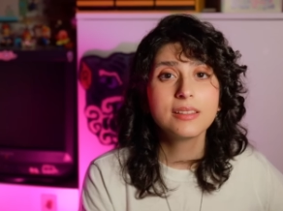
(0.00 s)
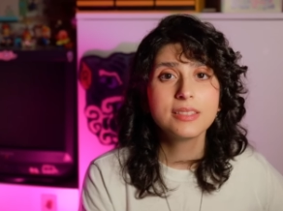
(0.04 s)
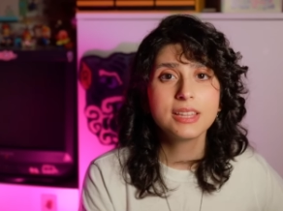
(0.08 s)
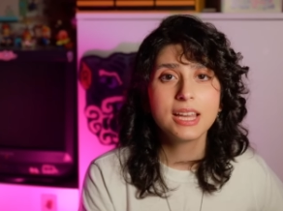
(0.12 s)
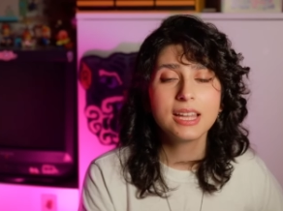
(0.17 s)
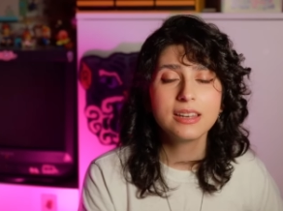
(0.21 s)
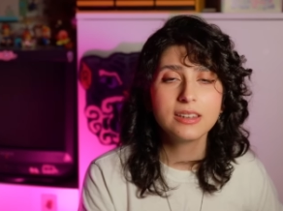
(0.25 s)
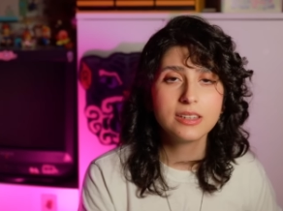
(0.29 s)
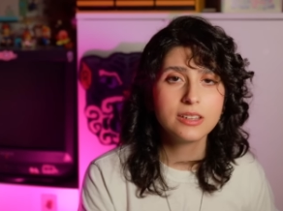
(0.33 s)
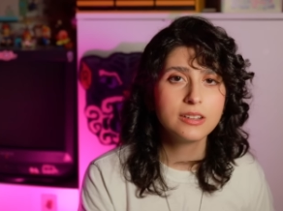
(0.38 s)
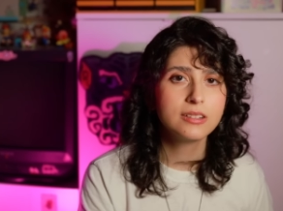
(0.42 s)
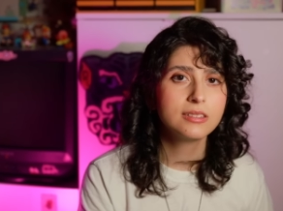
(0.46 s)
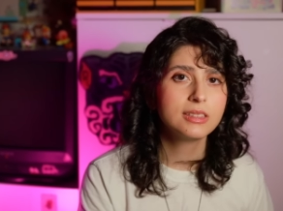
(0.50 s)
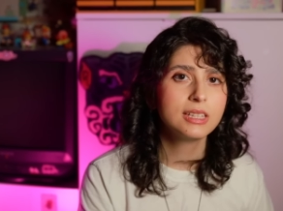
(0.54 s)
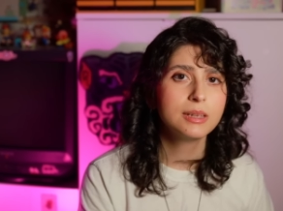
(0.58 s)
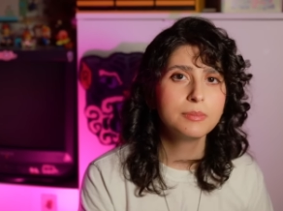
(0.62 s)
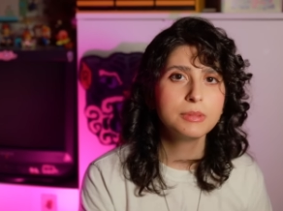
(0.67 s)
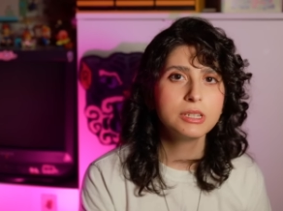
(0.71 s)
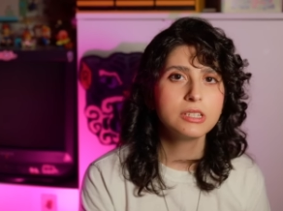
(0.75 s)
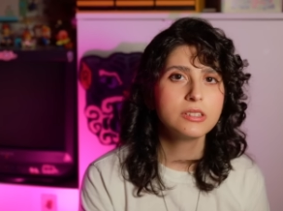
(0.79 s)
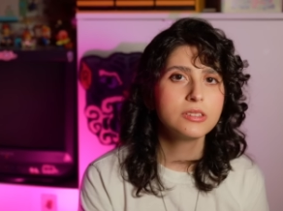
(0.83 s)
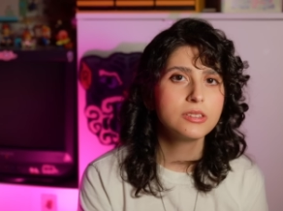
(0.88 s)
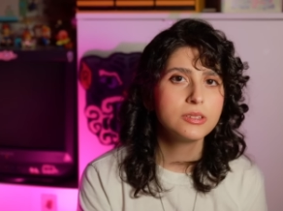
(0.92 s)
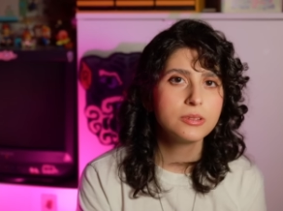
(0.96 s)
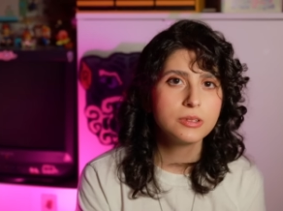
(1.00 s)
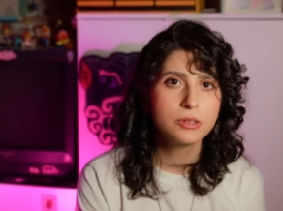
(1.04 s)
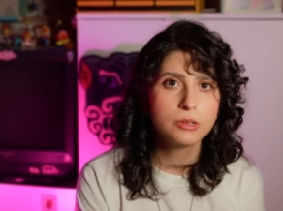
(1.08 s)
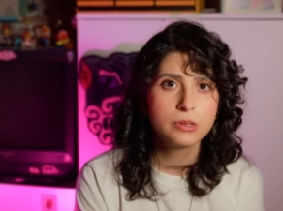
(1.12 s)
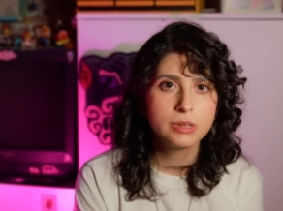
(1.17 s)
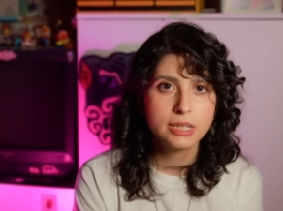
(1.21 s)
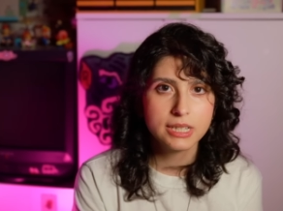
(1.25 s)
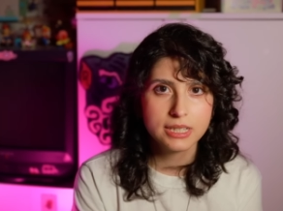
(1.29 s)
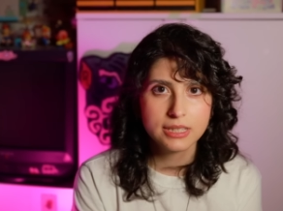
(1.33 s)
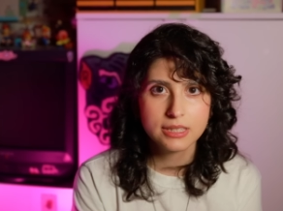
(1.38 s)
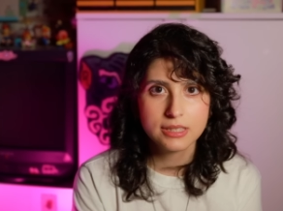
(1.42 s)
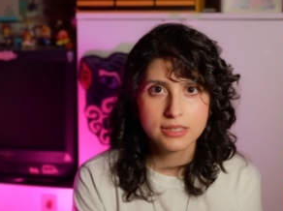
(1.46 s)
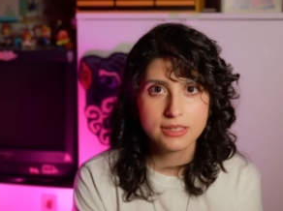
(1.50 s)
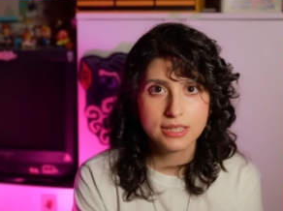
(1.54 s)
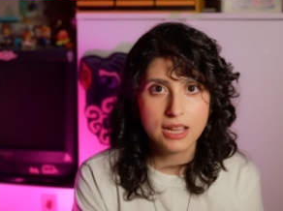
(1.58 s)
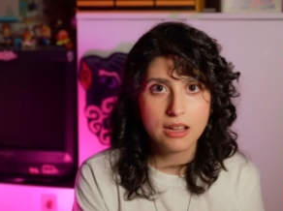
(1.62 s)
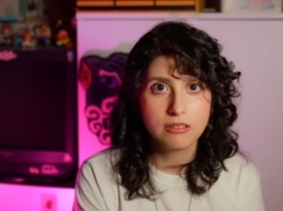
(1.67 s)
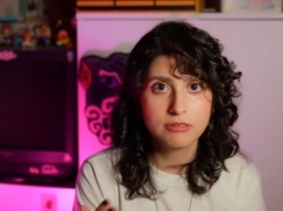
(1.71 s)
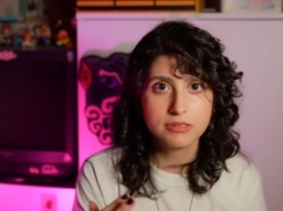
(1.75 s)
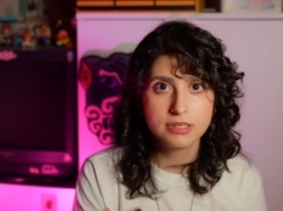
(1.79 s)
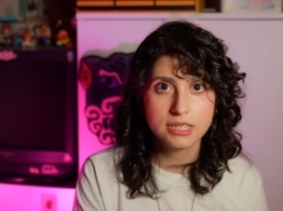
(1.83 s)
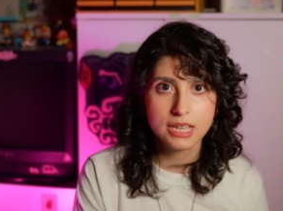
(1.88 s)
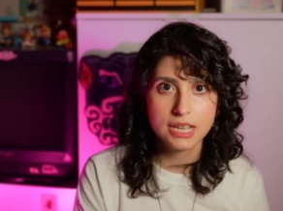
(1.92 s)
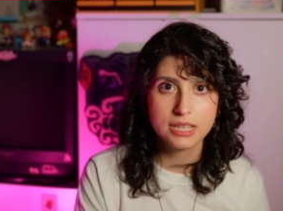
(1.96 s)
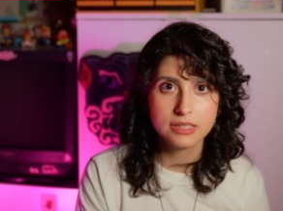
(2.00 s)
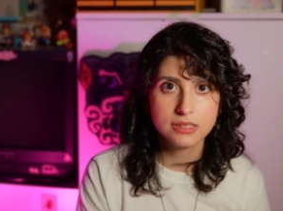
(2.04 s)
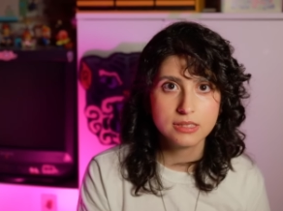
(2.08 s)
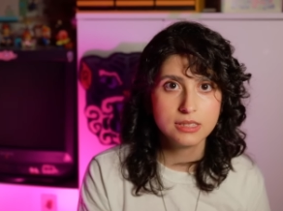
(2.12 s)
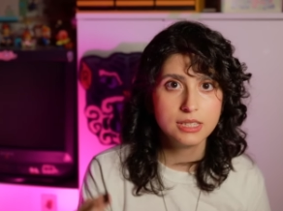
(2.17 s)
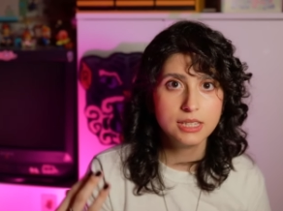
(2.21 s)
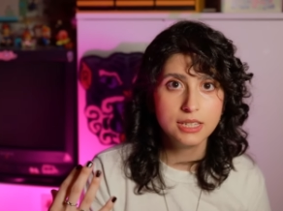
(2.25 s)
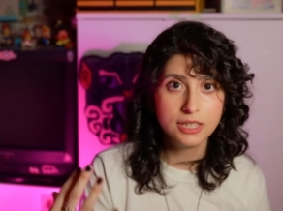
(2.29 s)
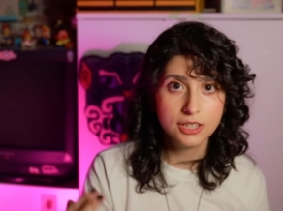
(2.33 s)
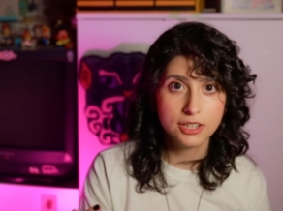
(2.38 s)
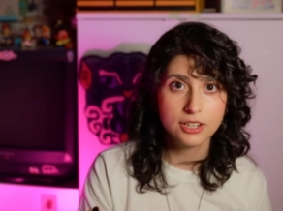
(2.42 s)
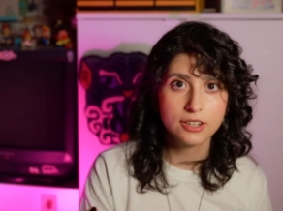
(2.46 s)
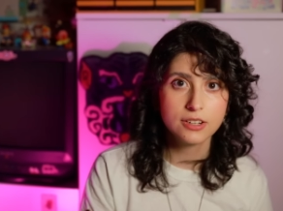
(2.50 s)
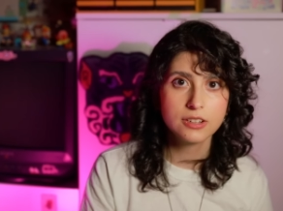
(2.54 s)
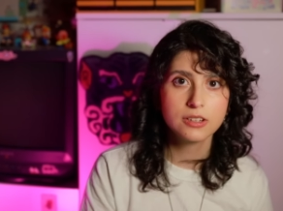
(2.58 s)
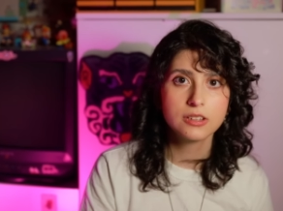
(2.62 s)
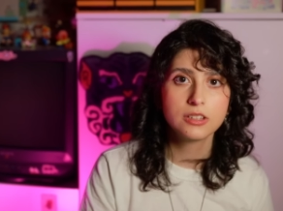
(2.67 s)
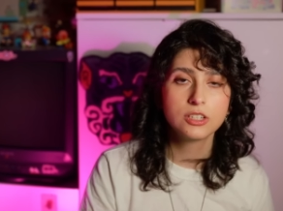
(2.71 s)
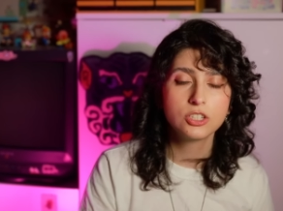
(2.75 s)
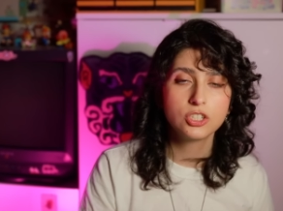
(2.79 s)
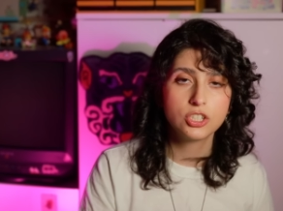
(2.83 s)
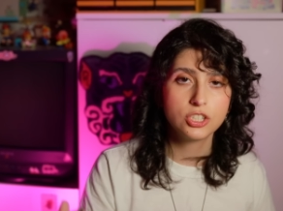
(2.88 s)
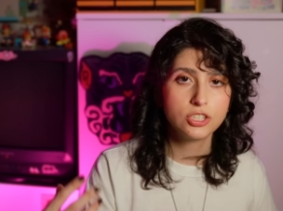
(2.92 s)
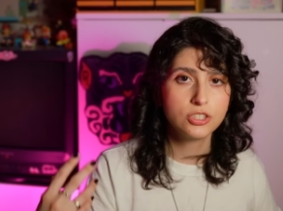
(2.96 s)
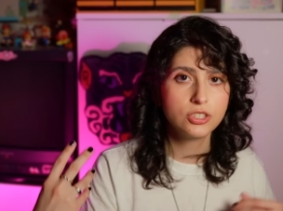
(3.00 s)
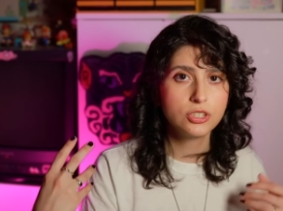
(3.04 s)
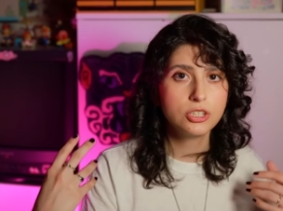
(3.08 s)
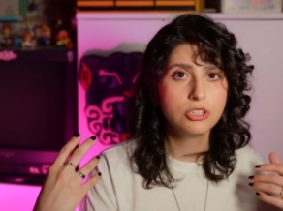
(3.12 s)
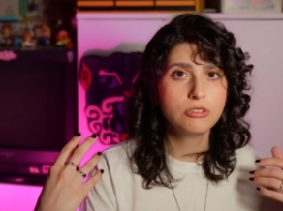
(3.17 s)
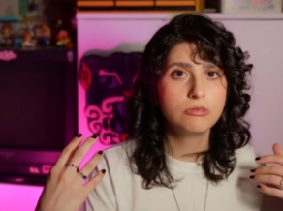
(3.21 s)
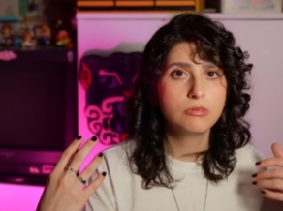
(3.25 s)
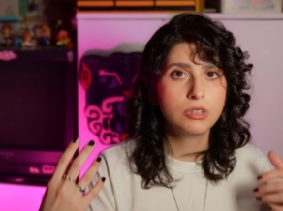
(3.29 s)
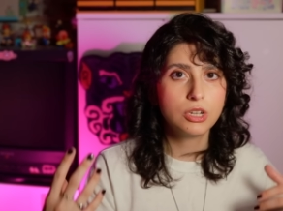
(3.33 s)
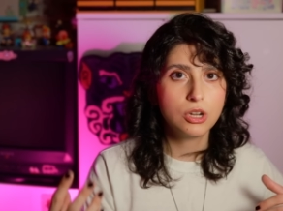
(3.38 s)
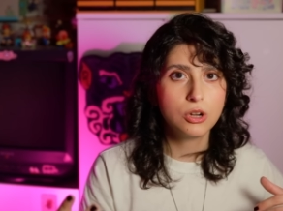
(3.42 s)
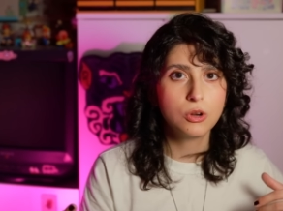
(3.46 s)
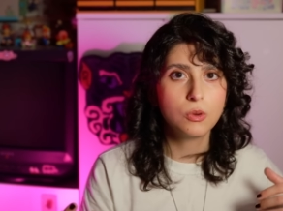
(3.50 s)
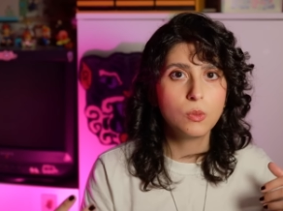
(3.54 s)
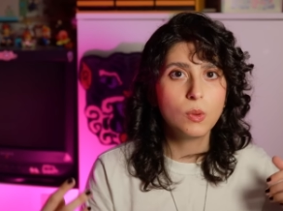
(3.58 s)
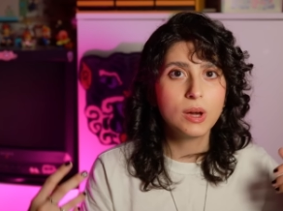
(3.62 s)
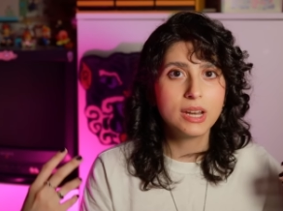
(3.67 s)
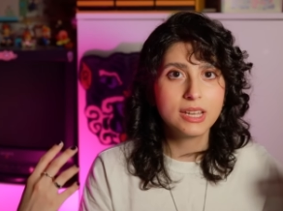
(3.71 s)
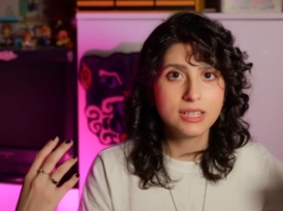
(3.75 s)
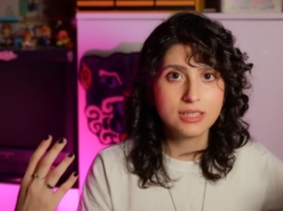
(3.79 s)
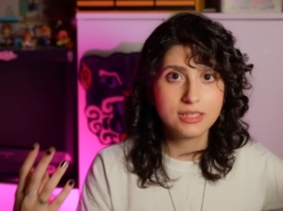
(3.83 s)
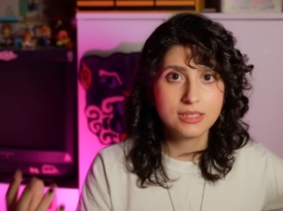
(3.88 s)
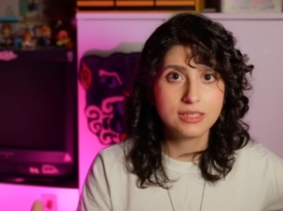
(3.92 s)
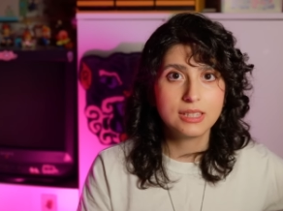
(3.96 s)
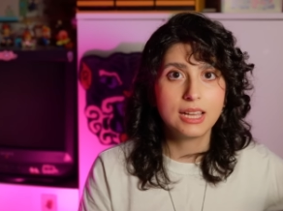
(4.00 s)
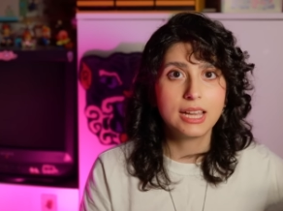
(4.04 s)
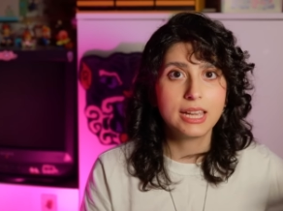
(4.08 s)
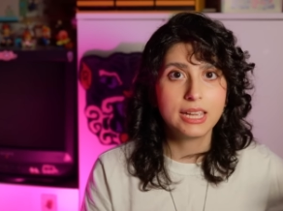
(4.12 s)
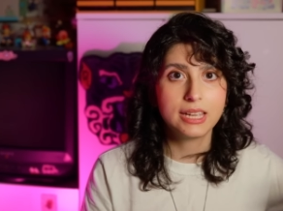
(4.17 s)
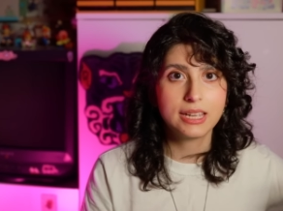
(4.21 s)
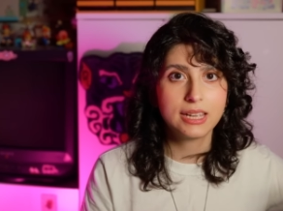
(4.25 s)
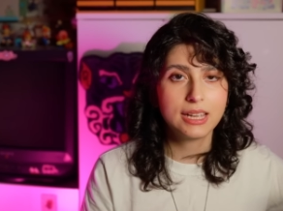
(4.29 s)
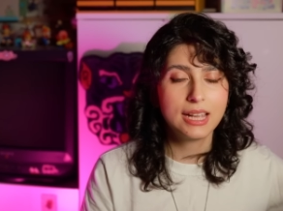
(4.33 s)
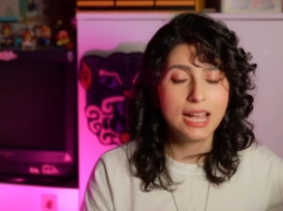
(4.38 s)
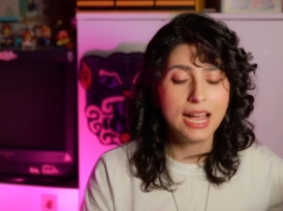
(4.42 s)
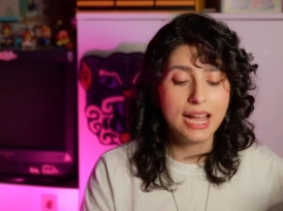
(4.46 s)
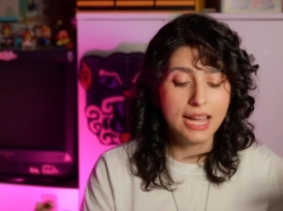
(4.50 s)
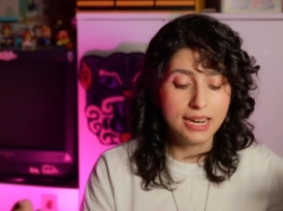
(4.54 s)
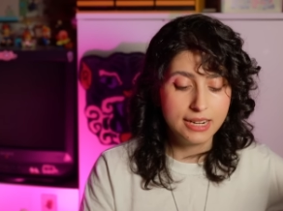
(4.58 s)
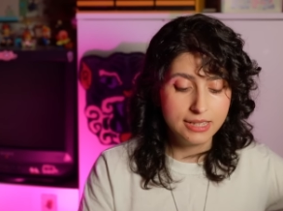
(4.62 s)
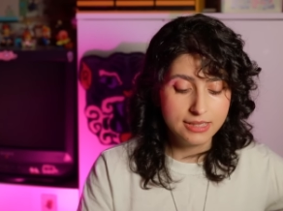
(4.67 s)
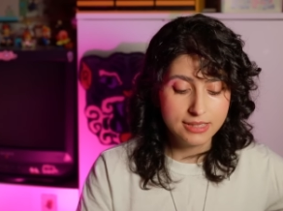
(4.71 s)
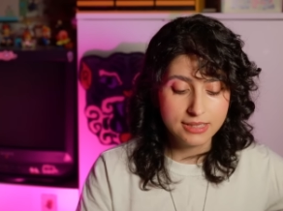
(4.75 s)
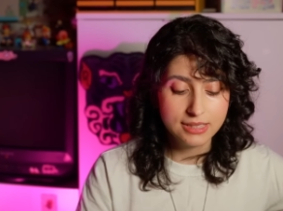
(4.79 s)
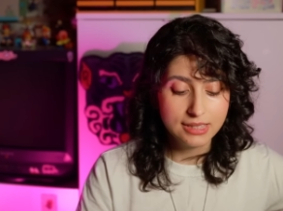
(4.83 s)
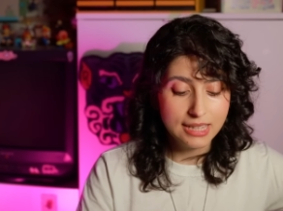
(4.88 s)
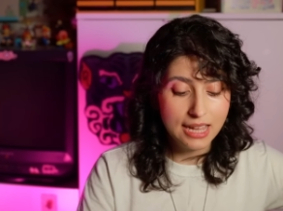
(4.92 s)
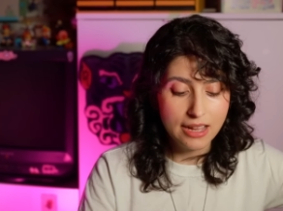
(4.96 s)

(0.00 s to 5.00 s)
on that note, let me just do a quick sound test here, just so you know what it's like at its